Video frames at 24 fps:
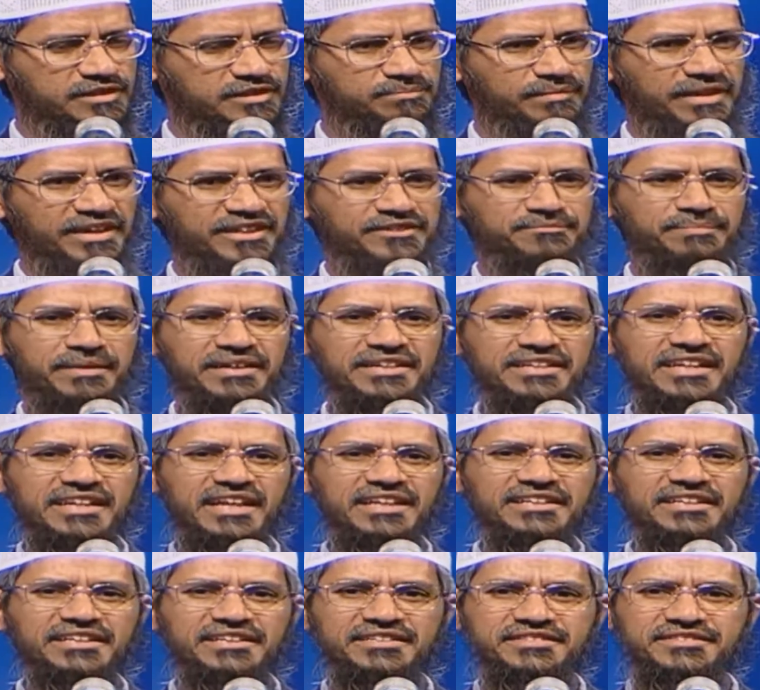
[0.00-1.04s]
my respected
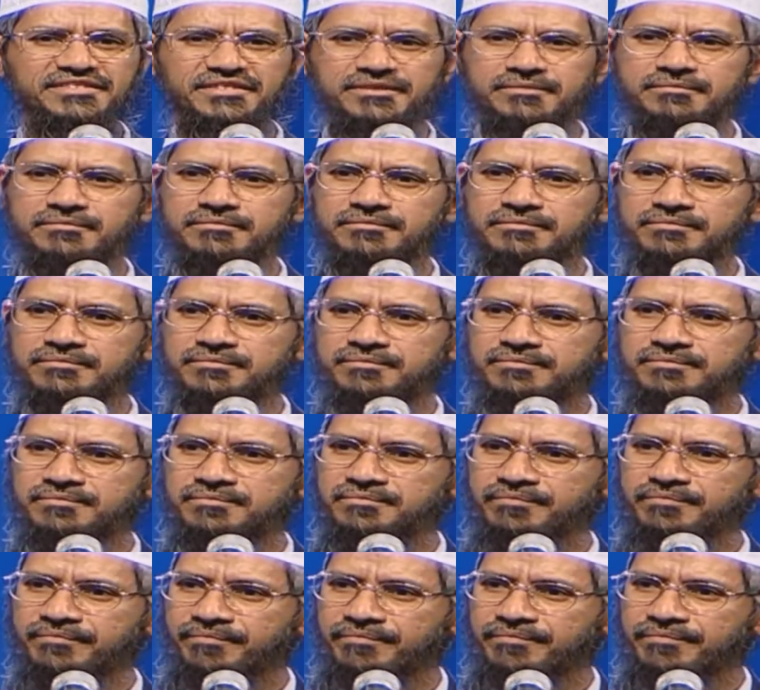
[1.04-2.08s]
elders,
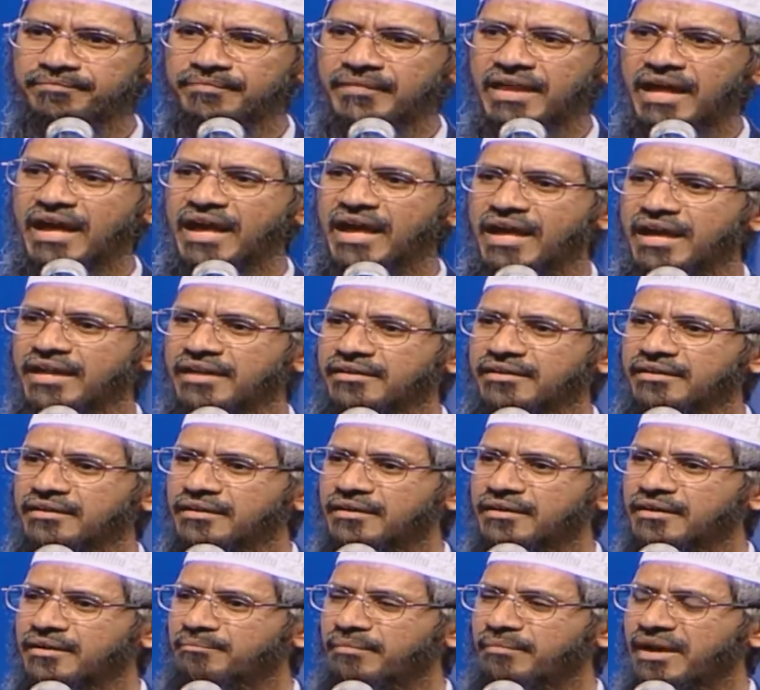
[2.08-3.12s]
and
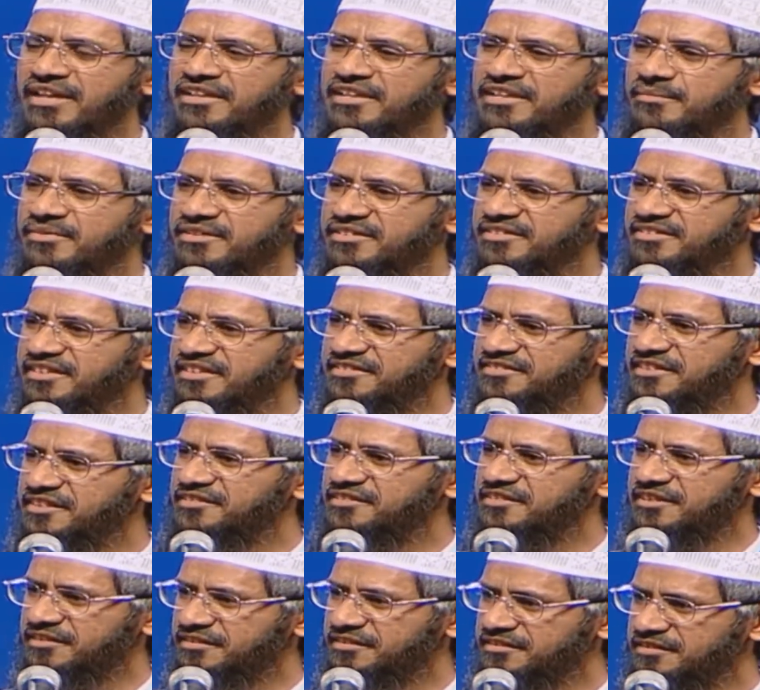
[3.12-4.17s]
my dear brothers and
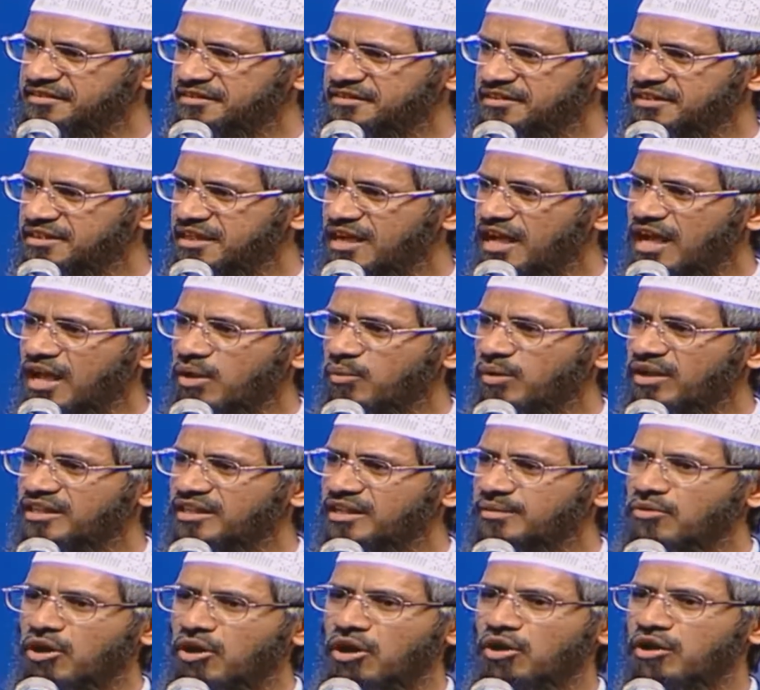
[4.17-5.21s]
sisters. I
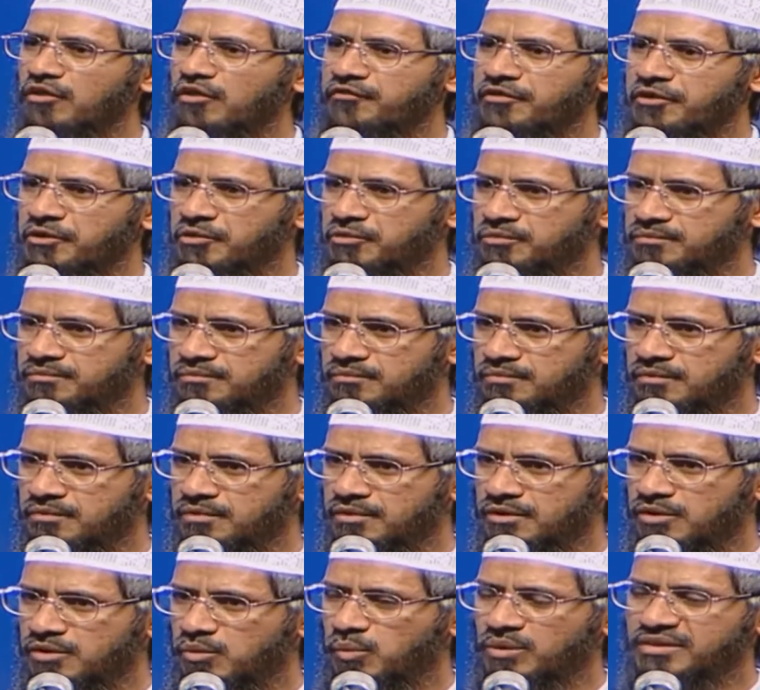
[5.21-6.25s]
welcome all of you
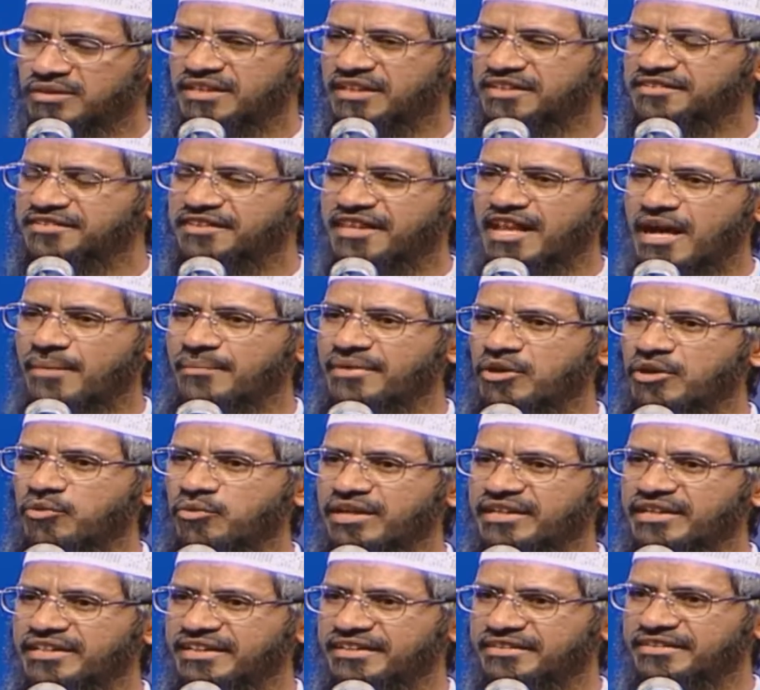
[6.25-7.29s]
with the Islamic
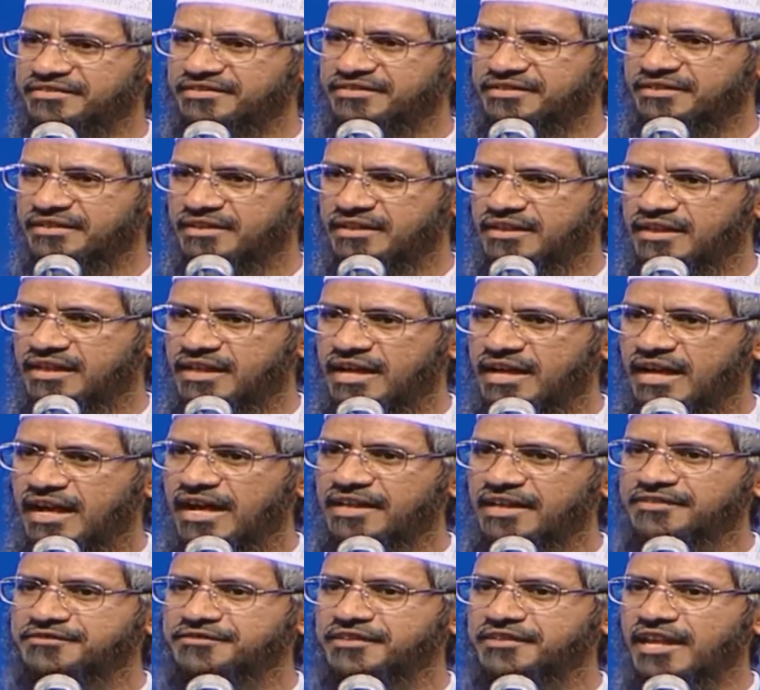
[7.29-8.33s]
greetings.
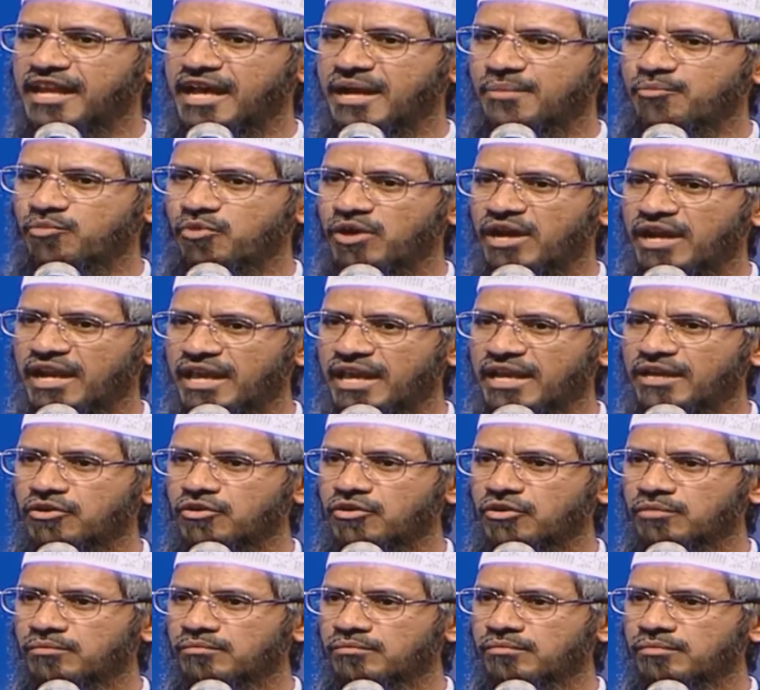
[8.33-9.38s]
Assalamu
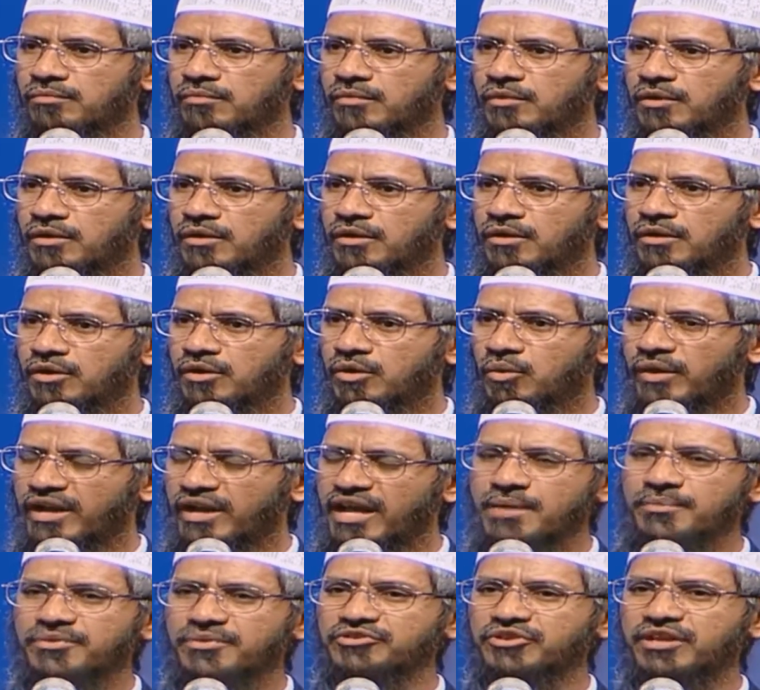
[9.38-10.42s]
alaikum wa
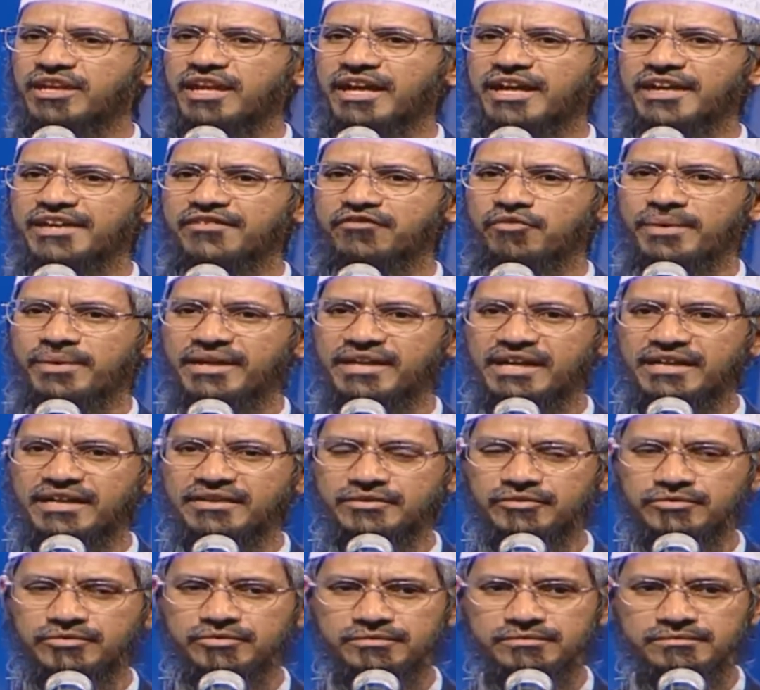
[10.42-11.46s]
rahmatullahi wa
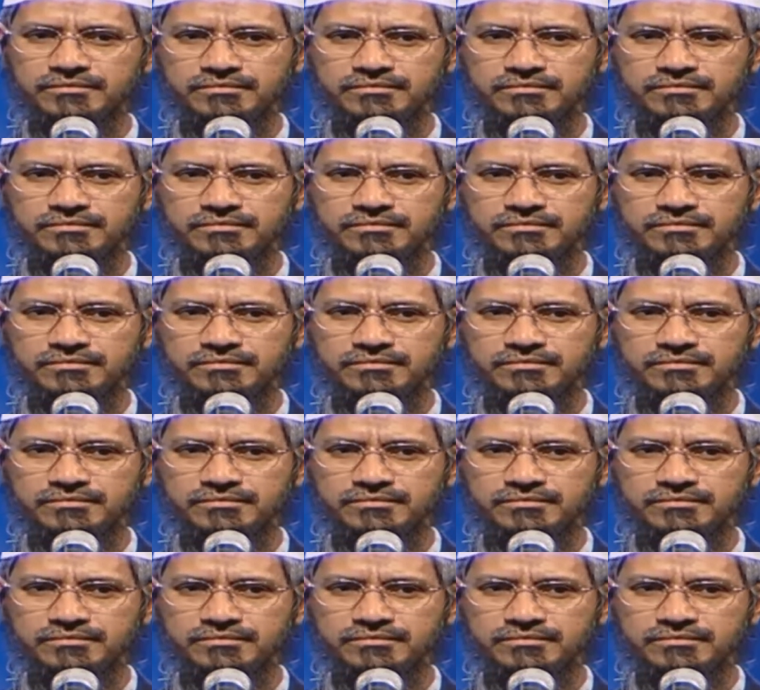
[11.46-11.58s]
barakatuhu.